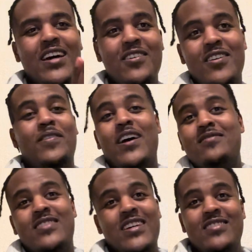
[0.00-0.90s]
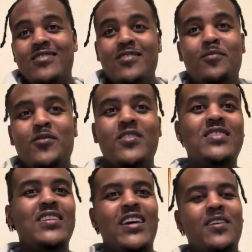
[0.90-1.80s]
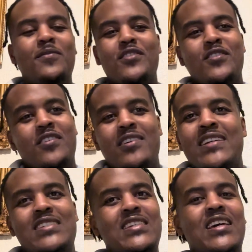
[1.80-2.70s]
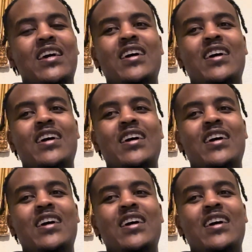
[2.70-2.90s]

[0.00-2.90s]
I got 5 sets on the board today. I'm going to go crazy.